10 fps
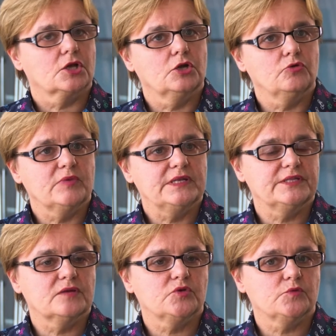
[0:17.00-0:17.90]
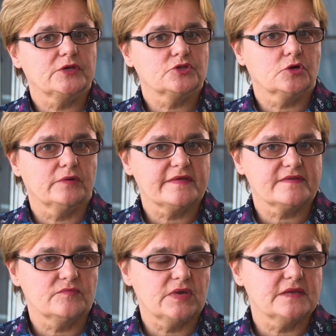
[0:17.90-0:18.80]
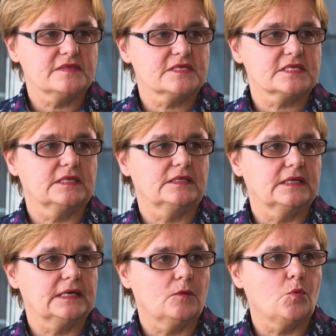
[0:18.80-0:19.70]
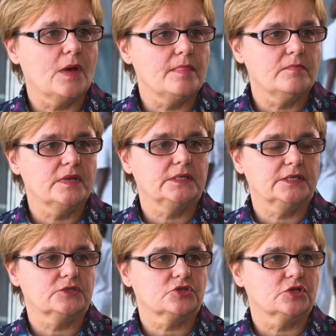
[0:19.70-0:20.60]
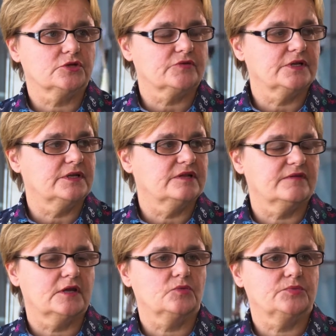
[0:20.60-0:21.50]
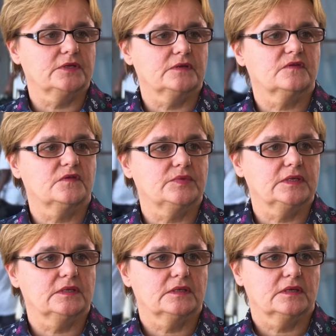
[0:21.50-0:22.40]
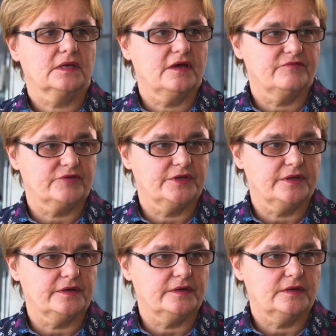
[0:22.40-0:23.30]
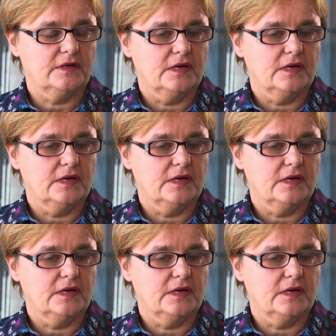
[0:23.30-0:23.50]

Globally, WHO estimates there are 1 million children developing TB every year.